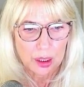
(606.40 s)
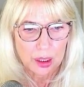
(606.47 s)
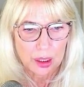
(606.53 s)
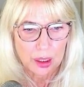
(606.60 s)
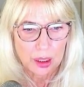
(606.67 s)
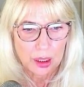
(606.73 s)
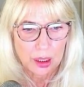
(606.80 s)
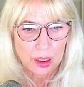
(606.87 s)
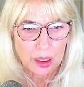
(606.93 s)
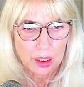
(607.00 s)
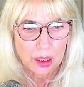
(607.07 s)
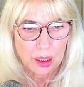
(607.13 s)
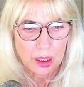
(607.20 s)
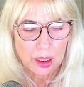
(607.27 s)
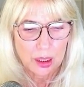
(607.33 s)

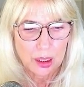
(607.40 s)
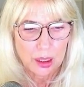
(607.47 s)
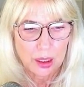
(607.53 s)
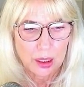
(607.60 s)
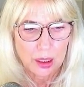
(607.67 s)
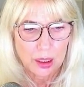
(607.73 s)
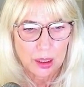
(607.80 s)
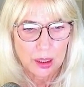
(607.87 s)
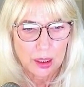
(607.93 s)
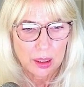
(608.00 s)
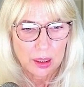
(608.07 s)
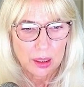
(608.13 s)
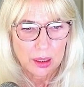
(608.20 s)
(silence)